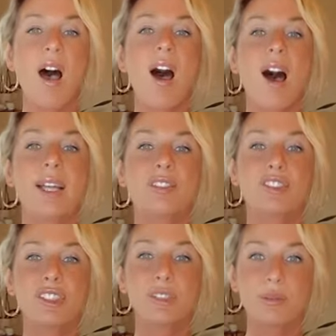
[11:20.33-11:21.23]
I
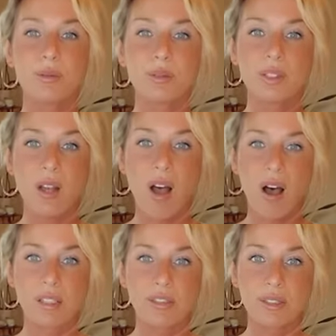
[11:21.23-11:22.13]
choose
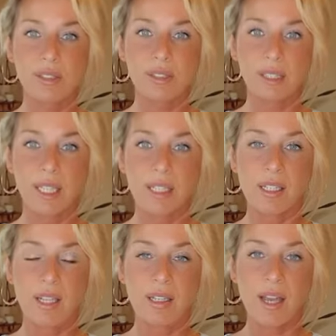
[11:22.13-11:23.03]
consciously
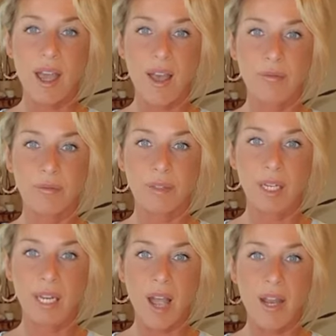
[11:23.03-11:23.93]
in
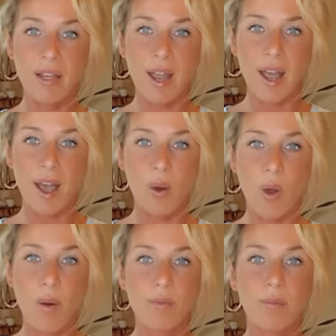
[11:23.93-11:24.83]
every now
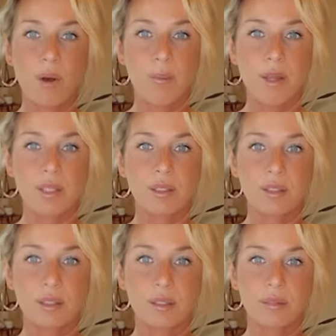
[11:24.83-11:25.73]
moment.